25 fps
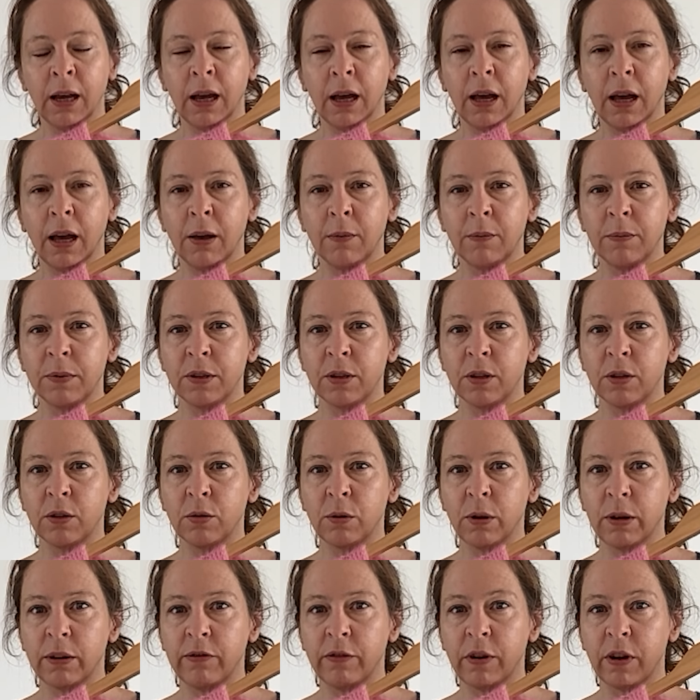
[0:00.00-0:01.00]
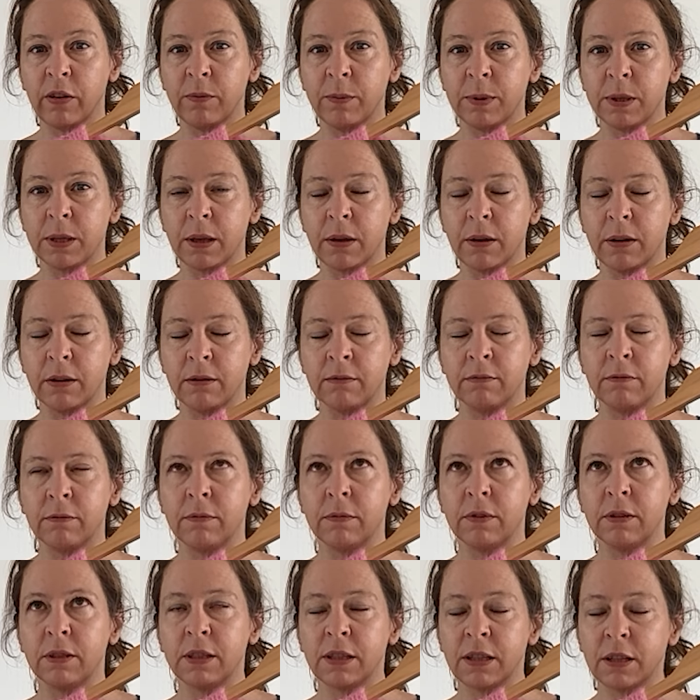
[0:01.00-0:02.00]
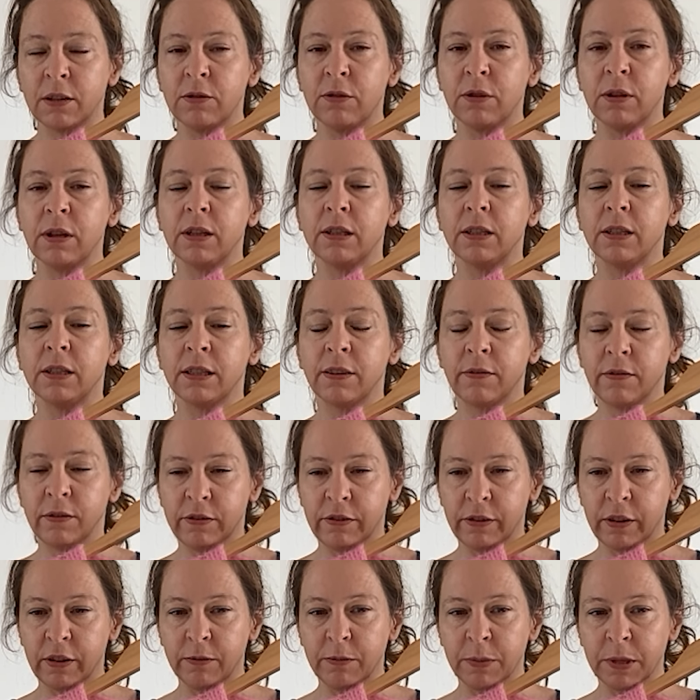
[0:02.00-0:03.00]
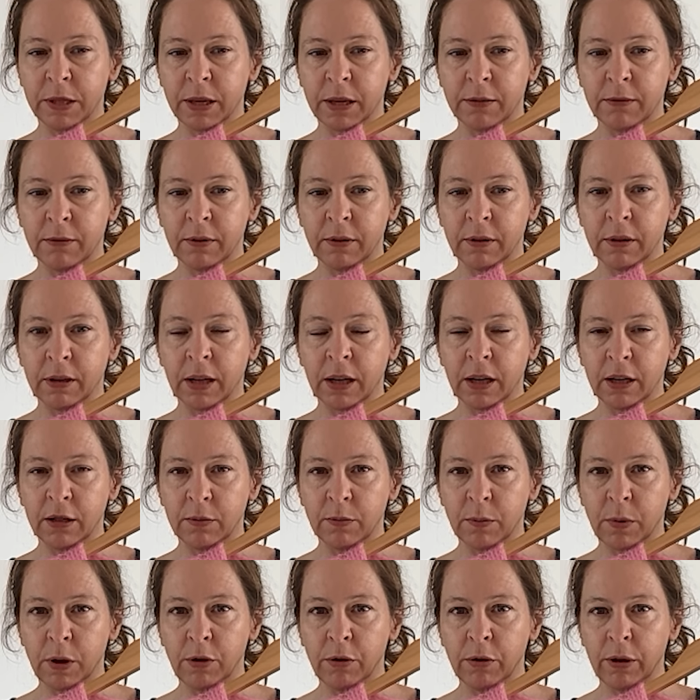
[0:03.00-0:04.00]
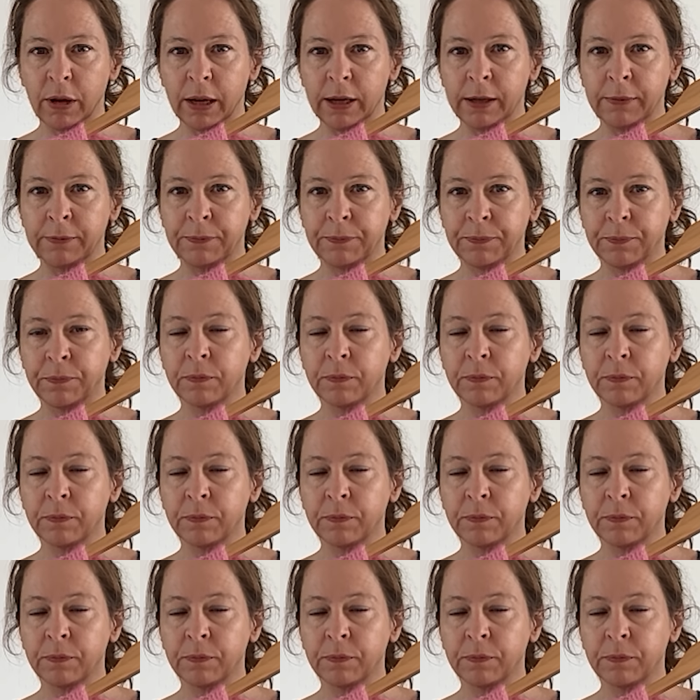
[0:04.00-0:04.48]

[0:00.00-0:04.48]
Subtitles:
So 25% silk, 75% kid mohair.